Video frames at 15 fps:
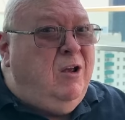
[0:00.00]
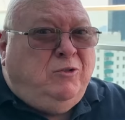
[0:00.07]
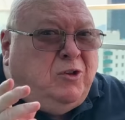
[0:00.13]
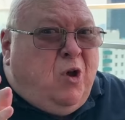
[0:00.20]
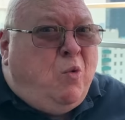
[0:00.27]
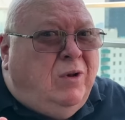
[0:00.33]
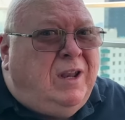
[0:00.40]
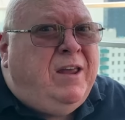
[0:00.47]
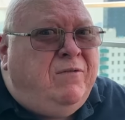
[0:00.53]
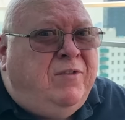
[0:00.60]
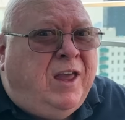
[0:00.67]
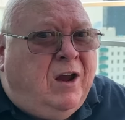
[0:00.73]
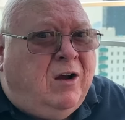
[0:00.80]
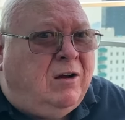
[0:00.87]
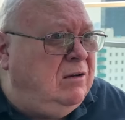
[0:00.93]
don't live
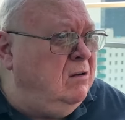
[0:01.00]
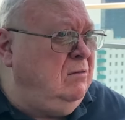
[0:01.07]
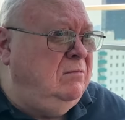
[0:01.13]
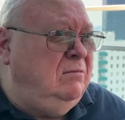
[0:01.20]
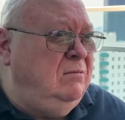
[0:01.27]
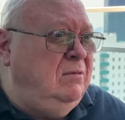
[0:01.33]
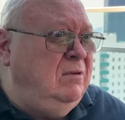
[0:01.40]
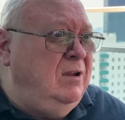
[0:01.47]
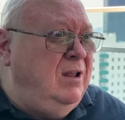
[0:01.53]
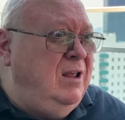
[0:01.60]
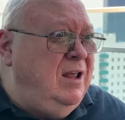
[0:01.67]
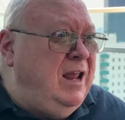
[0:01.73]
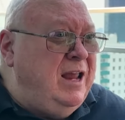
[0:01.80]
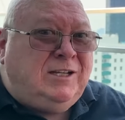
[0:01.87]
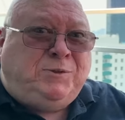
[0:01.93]
there.
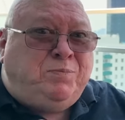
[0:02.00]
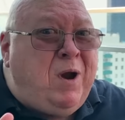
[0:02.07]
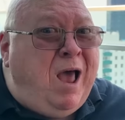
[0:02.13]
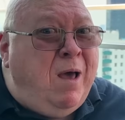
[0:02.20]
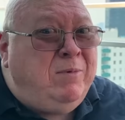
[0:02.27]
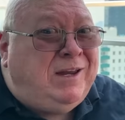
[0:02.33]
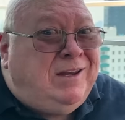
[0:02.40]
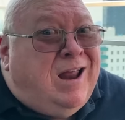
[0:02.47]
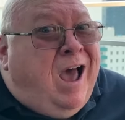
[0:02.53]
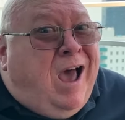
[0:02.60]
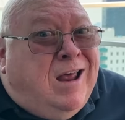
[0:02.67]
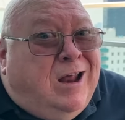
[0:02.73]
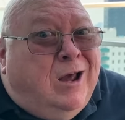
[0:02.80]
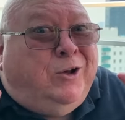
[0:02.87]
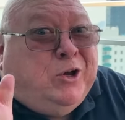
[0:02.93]
It's probably
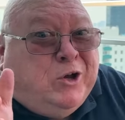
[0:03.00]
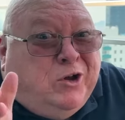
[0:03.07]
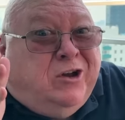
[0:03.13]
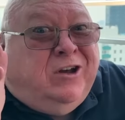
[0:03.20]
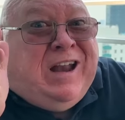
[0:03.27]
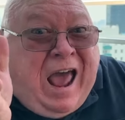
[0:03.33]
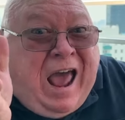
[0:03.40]
not a good